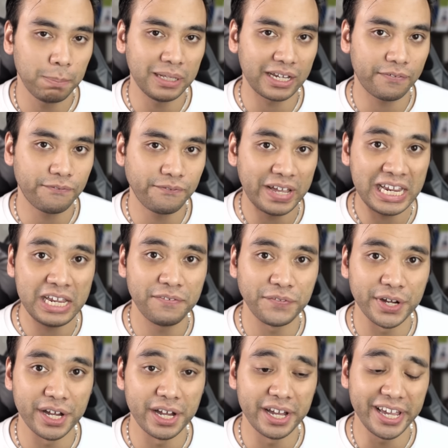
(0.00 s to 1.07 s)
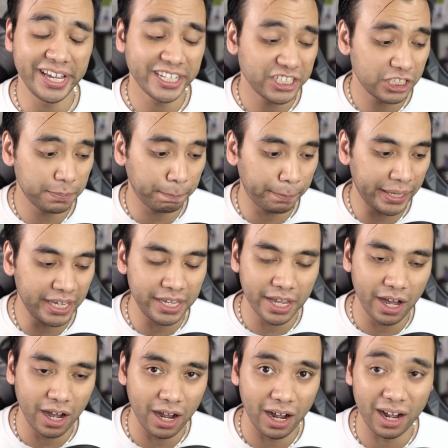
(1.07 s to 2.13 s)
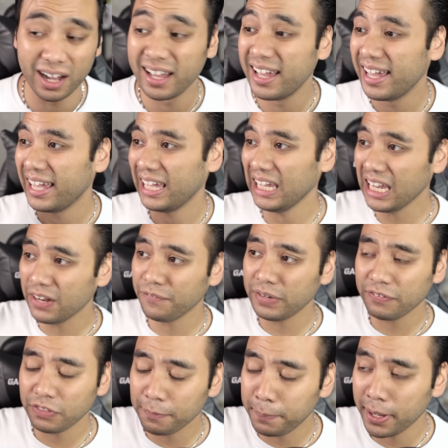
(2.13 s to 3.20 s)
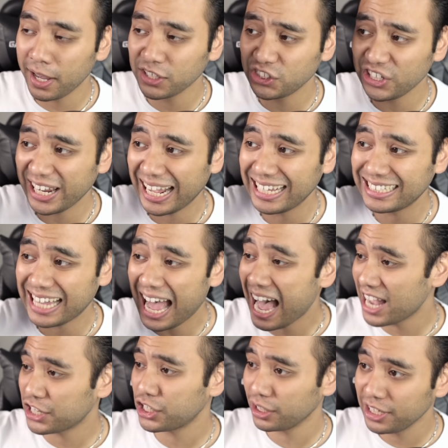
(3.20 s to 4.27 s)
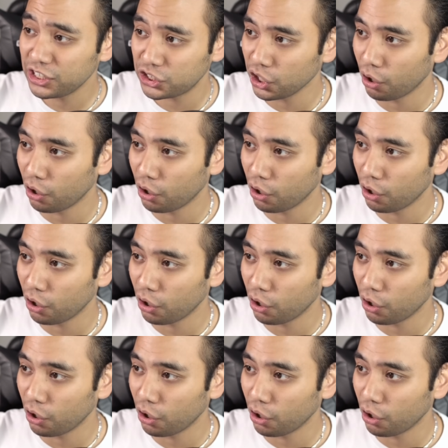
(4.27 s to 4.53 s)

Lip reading: public favor. It's PR. Even if the person is actually